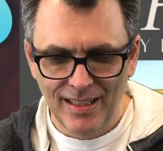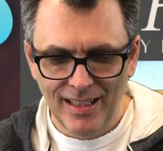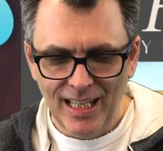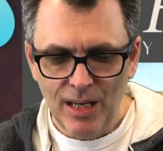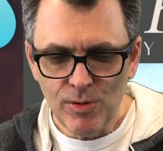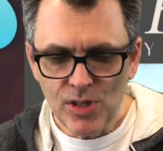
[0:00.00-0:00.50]

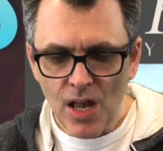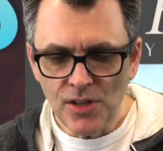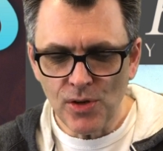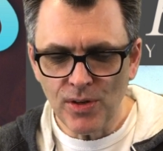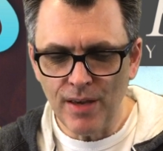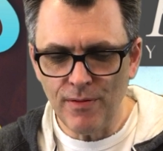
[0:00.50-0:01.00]
He was
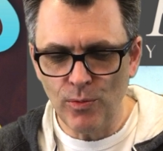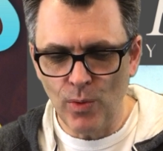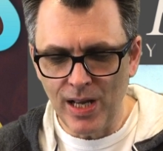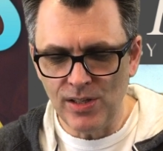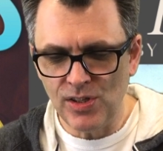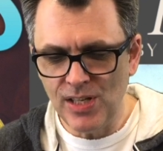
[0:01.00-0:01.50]
also given
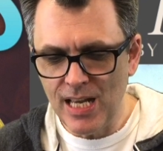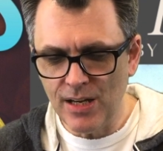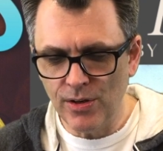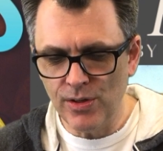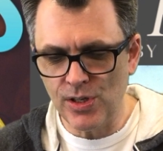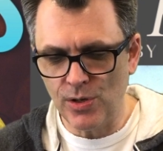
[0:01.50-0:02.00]
white
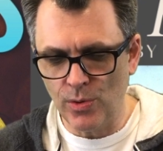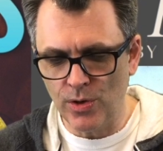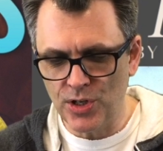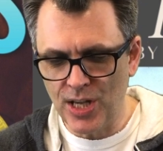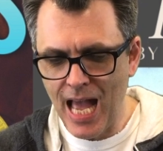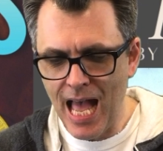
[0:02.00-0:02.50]
sneakers, an
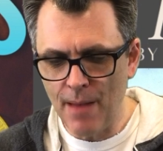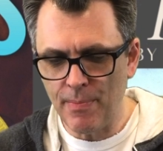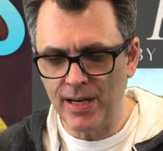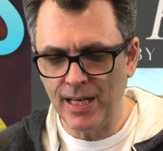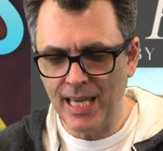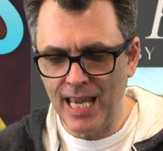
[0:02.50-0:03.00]
orange cap,
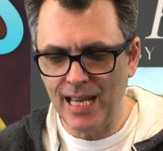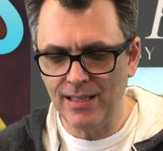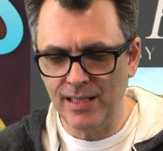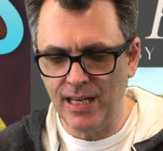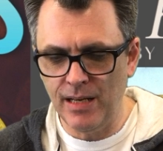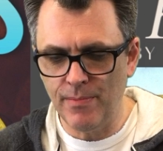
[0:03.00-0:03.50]
and a
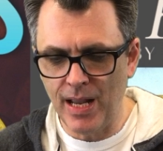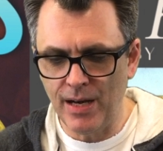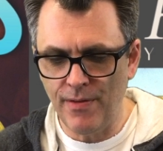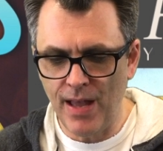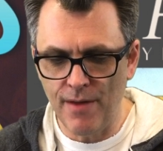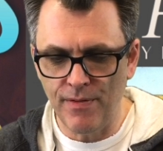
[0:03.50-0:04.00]
canteen made
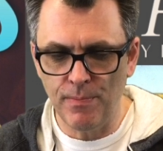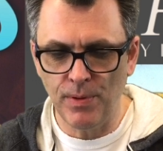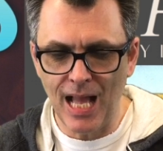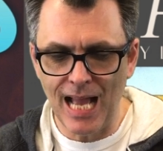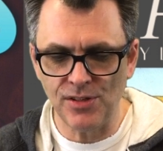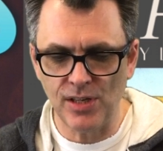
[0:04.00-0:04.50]
of heavy
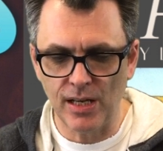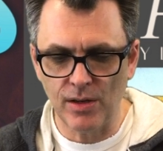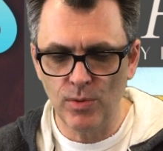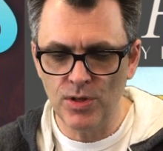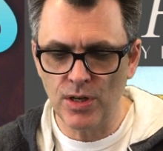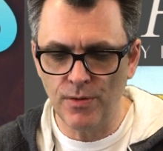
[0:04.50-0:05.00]
plastic,
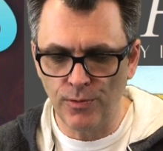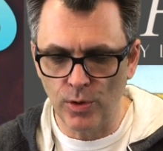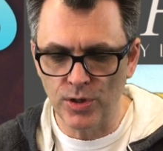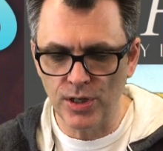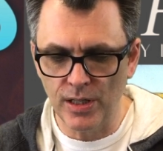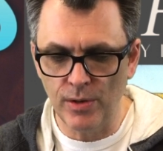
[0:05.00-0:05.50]
which
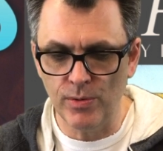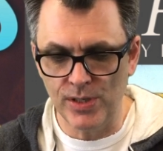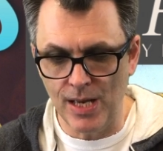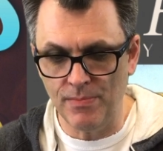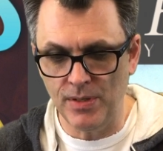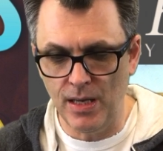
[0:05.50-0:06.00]
unfortunately was
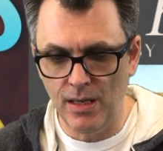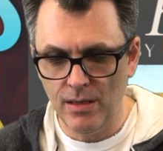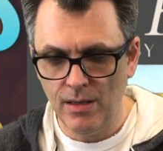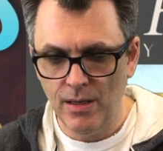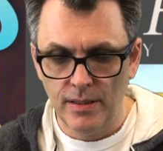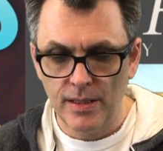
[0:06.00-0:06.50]
empty.
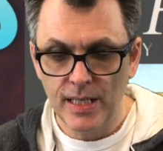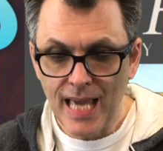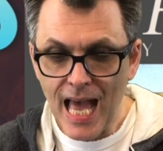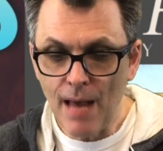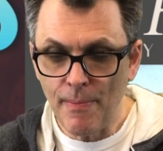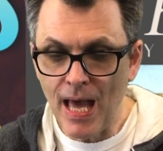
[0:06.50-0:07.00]
The
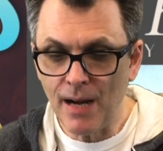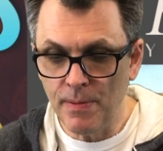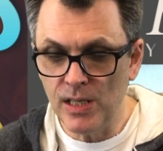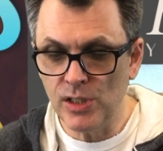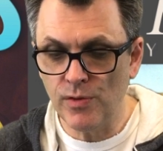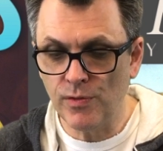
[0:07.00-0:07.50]
cap had a
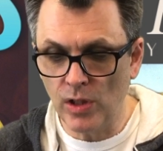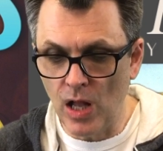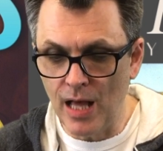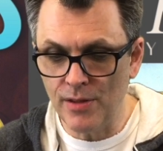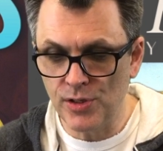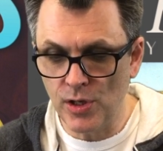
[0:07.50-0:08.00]
piece of
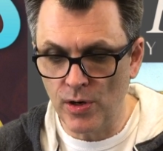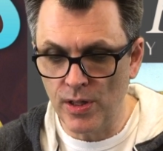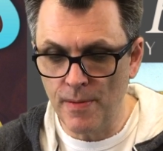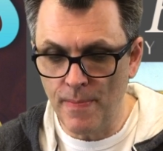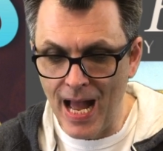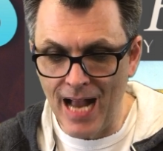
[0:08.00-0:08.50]
cloth sewn on
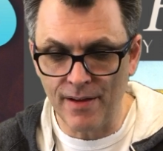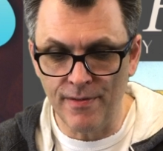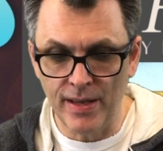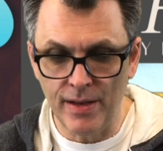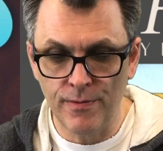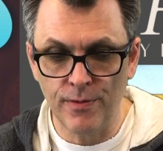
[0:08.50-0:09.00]
the back of
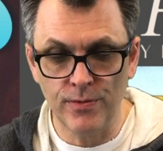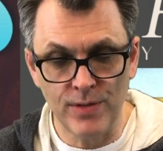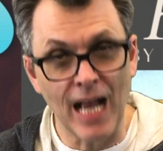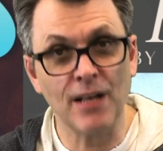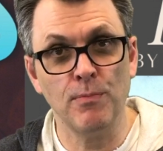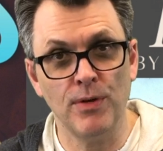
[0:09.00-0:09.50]
it for
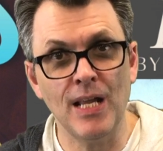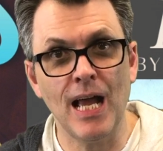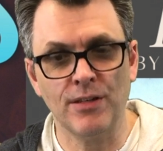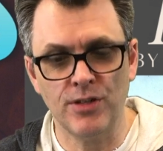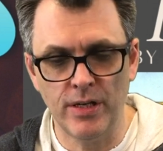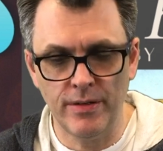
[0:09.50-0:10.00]
neck
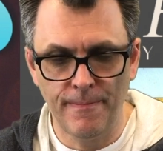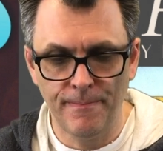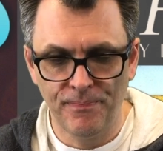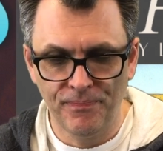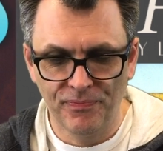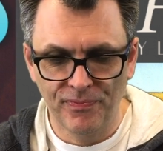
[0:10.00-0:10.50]
protection.
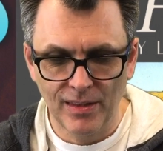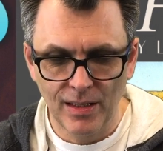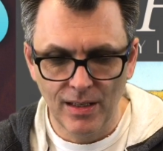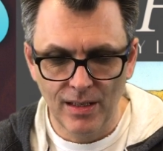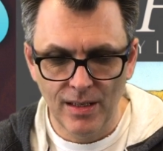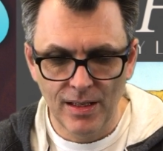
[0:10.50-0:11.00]

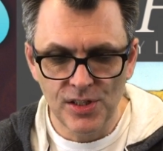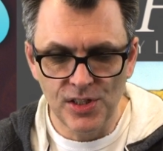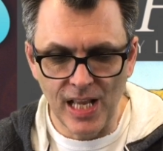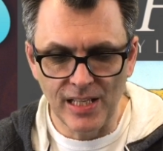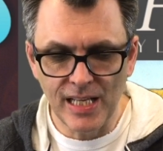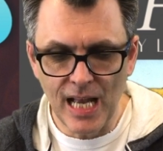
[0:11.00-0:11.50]

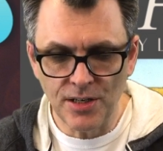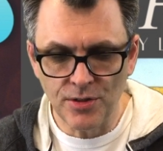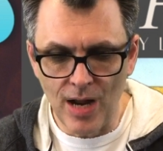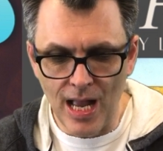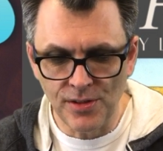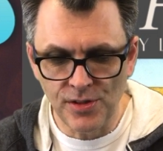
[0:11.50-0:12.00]
Stanley got
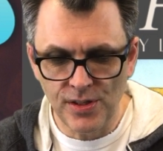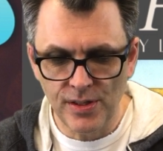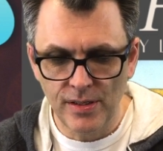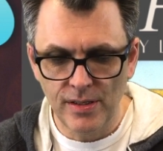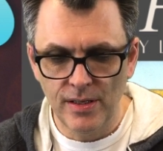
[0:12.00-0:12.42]
dressed.